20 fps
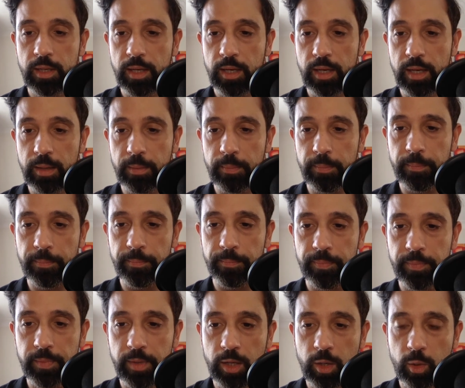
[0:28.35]

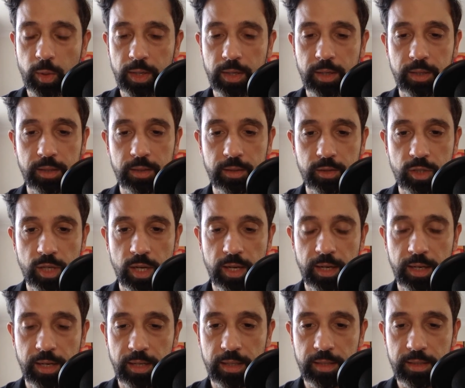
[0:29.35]
A quick chart
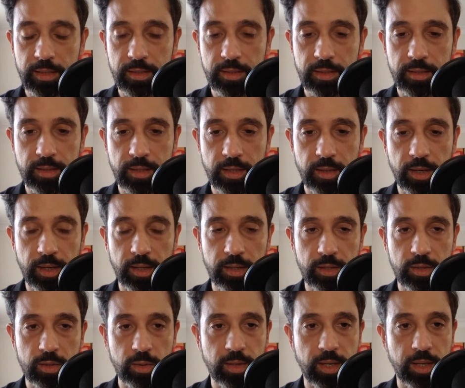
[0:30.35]
analysis to see how the
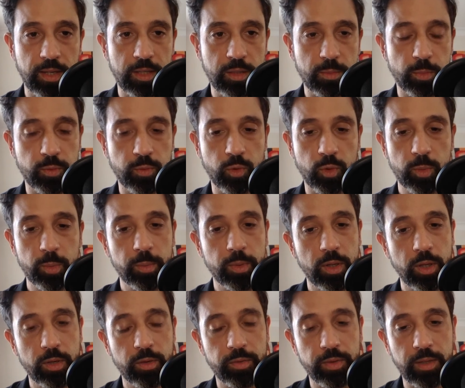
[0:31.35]
stock has performed
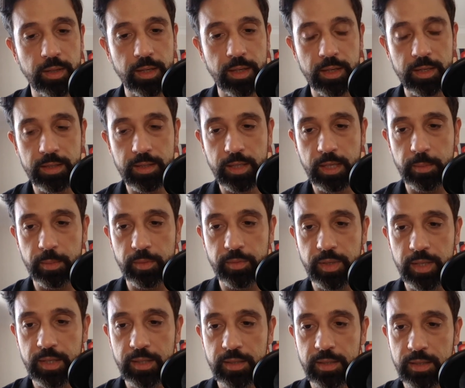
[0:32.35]
over the last couple of
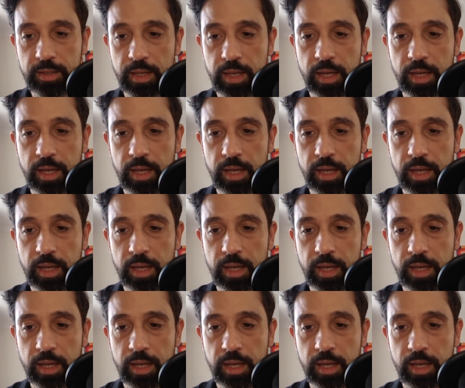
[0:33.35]
days.